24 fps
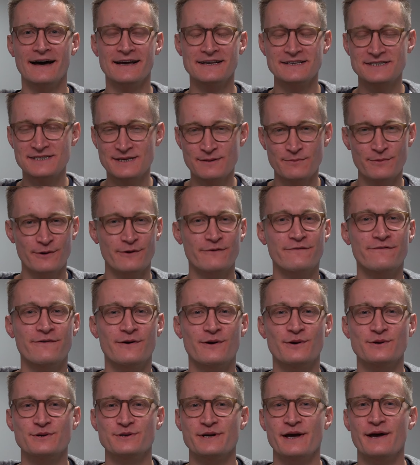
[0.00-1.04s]
Similar
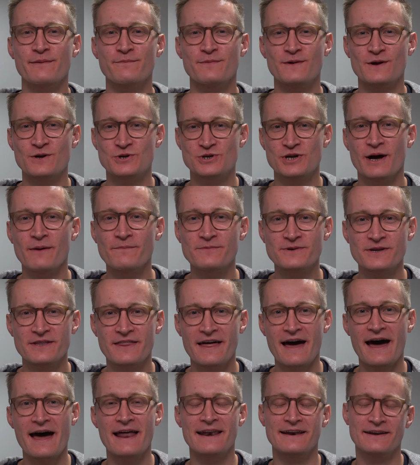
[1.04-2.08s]
photos will help you jump to
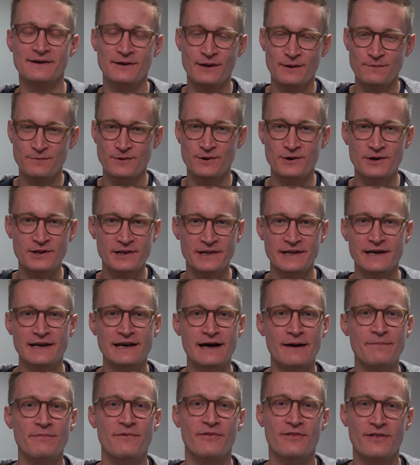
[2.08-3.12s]
that, and they'll help you clean
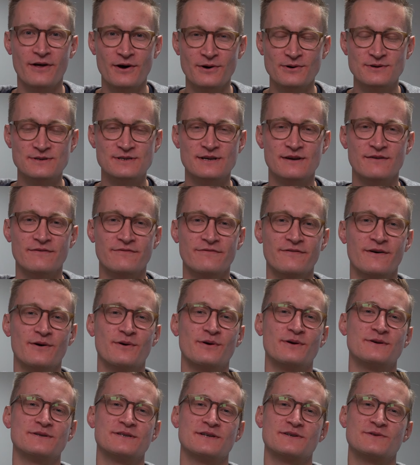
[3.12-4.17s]
up those
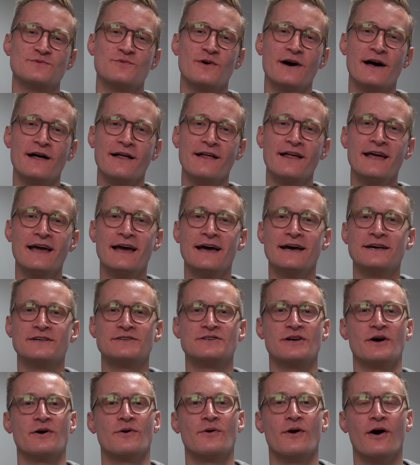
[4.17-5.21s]
photos as well.
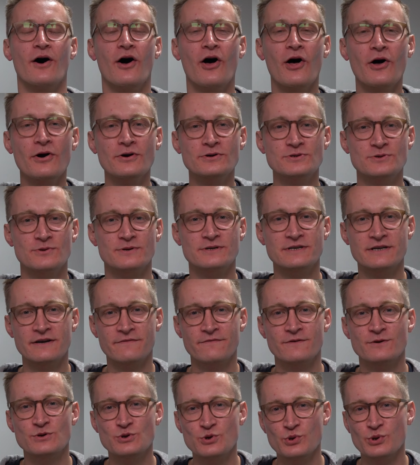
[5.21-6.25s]
So all sorts of
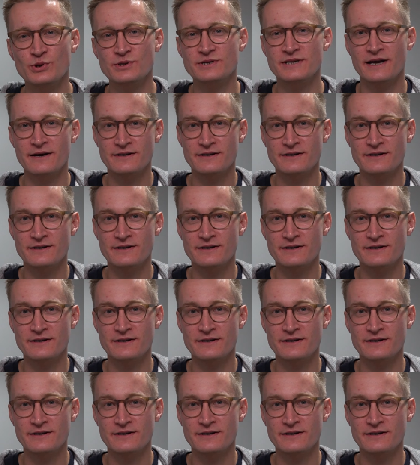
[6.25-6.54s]
different tools.